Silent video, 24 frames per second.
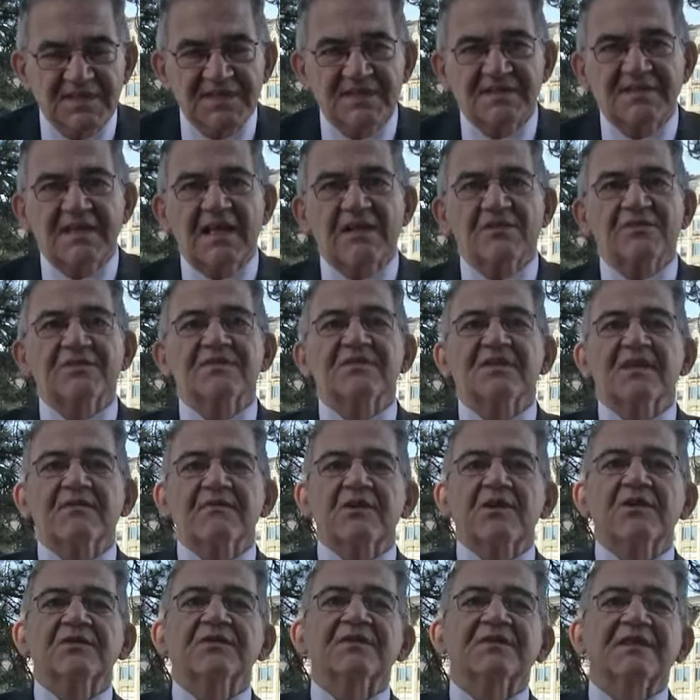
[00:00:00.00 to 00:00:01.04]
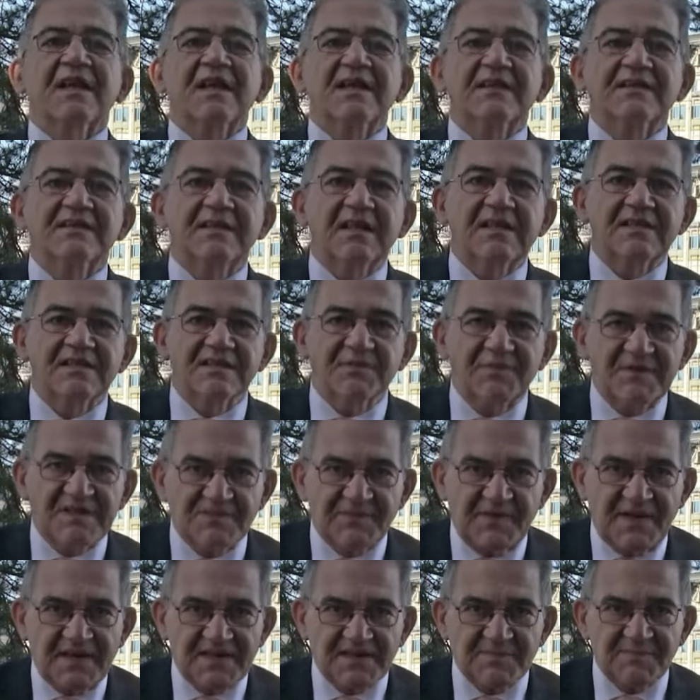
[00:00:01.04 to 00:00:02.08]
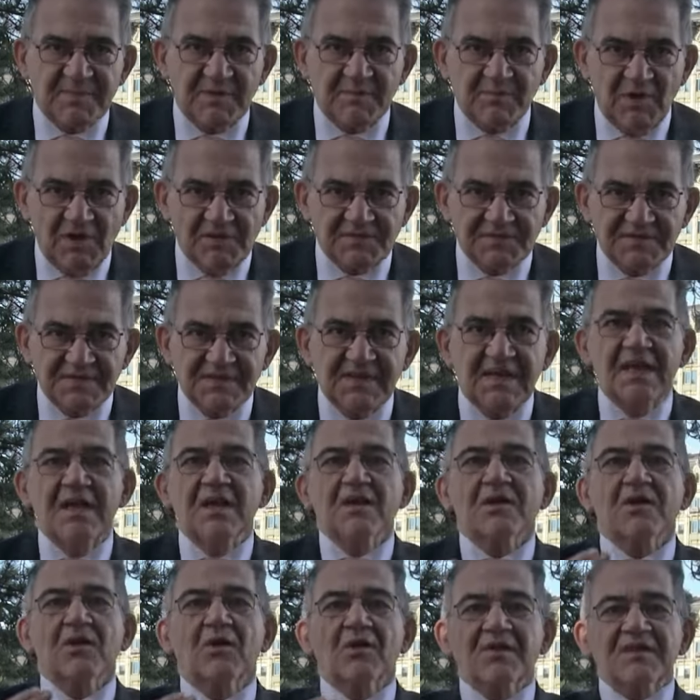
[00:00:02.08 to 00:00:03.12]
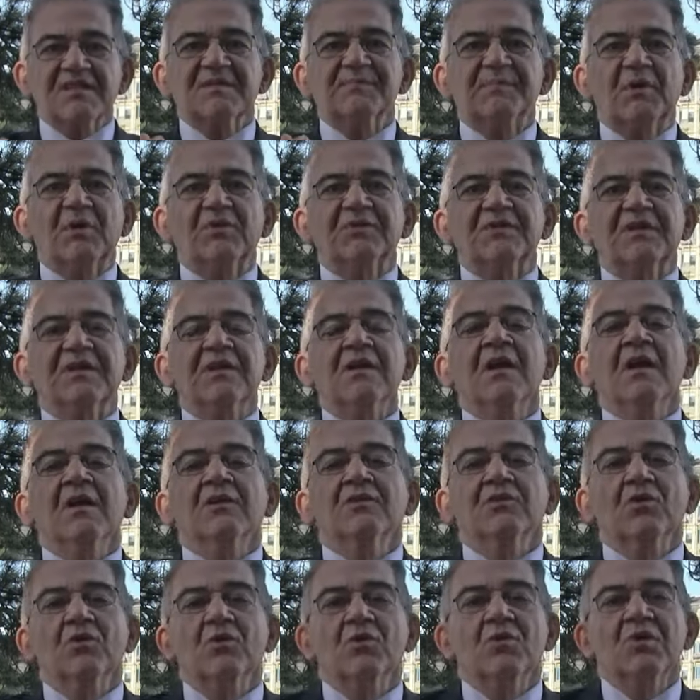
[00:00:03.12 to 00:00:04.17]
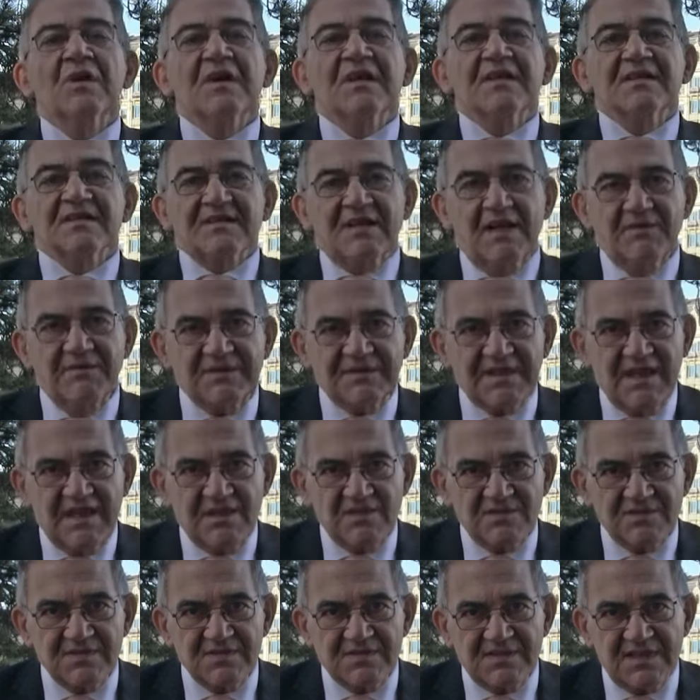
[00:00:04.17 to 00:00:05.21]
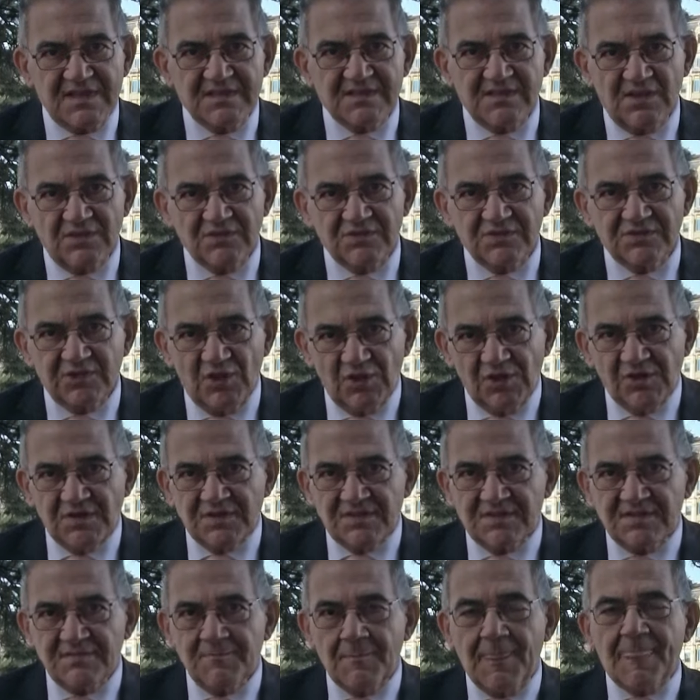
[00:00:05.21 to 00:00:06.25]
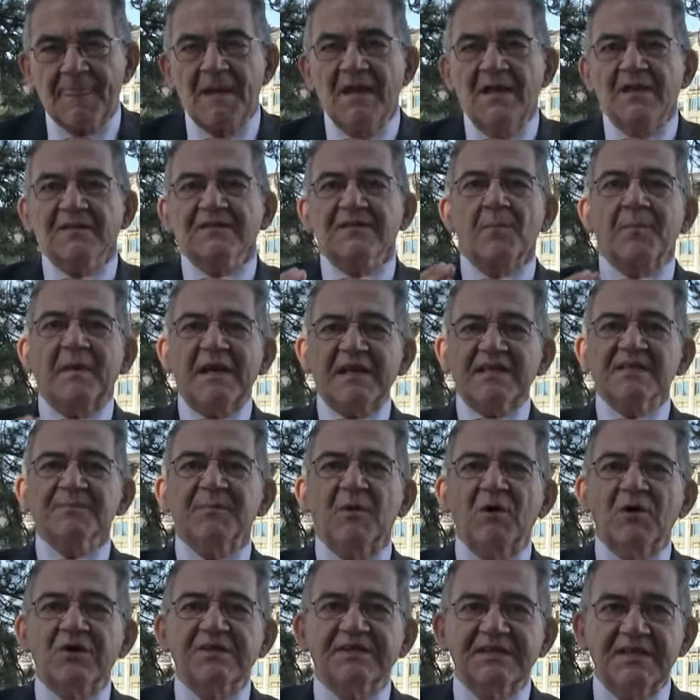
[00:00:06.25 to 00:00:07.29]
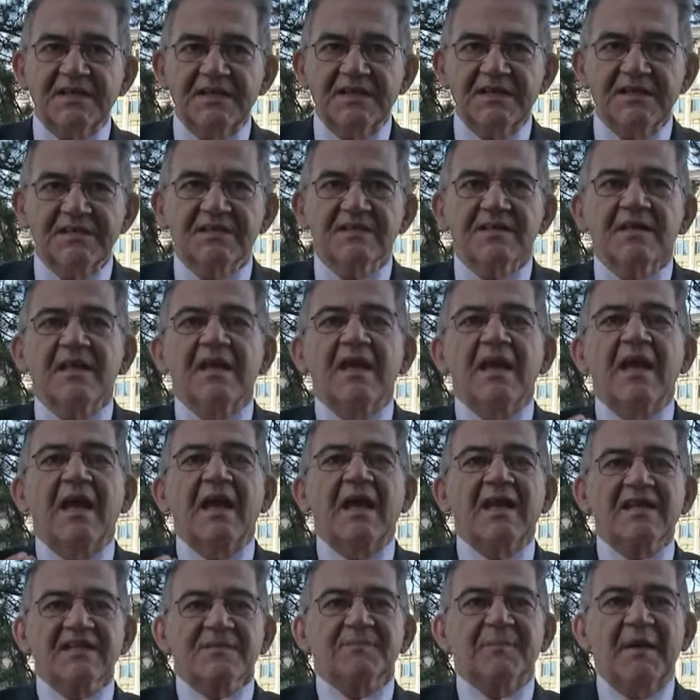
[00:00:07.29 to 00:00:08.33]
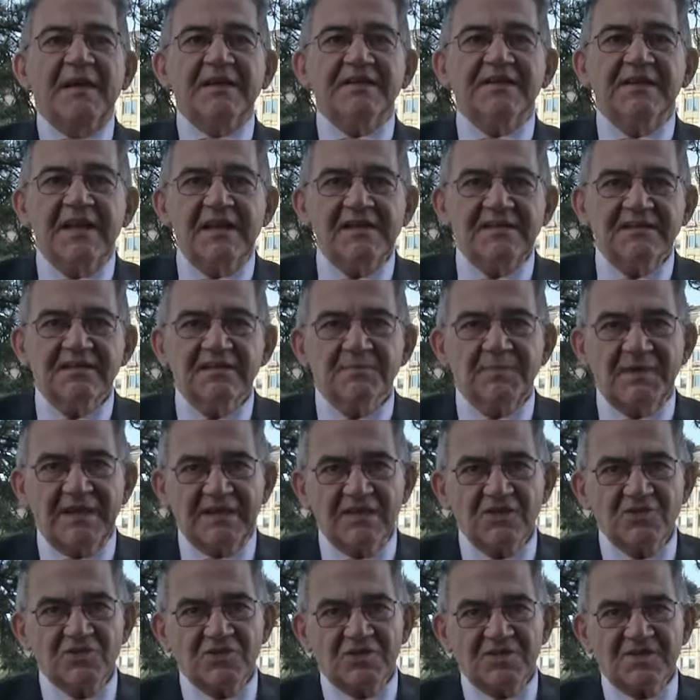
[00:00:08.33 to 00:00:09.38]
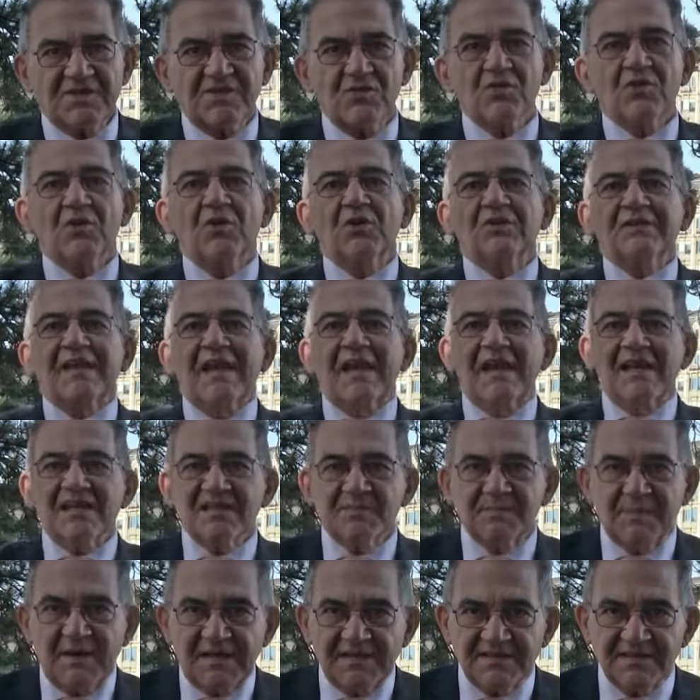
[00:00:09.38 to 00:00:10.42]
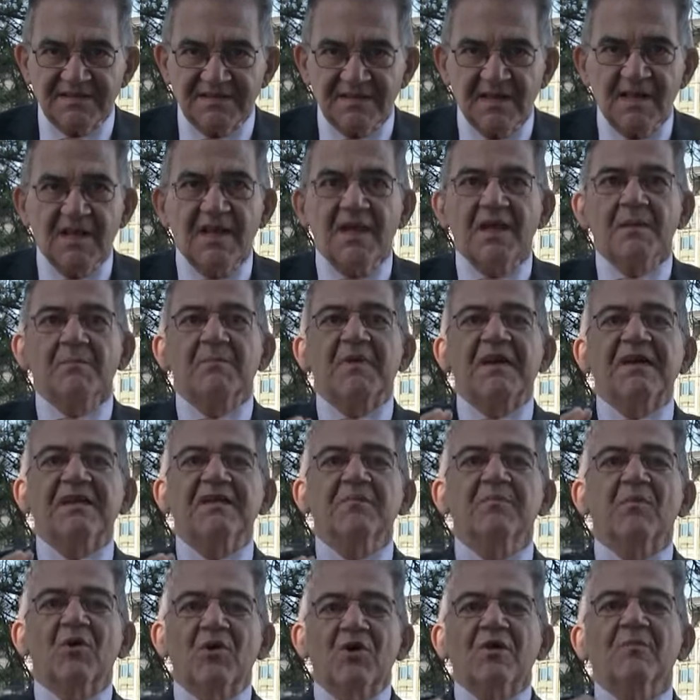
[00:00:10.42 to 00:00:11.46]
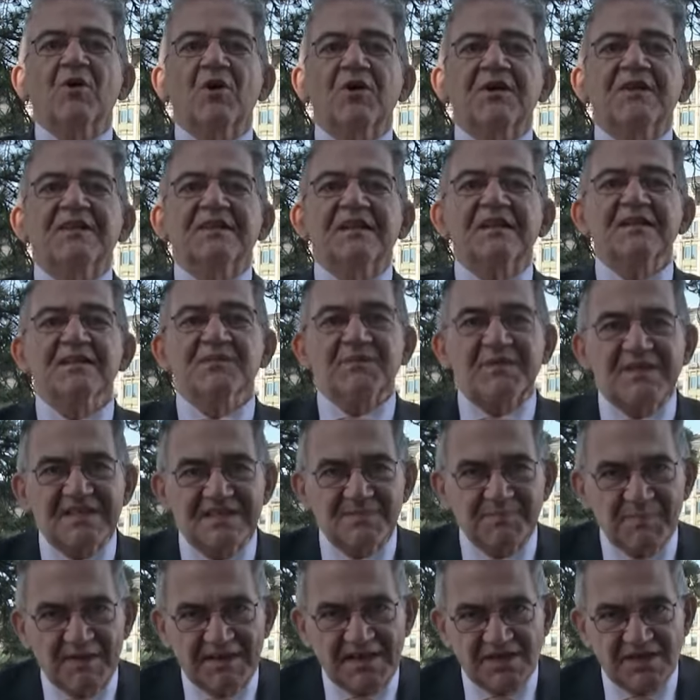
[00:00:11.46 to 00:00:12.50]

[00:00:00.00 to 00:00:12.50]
to 6,788 Swiss francs per month, corresponding to $7,600. The best part is, expatriated managers, so-called expats, make more money than Swiss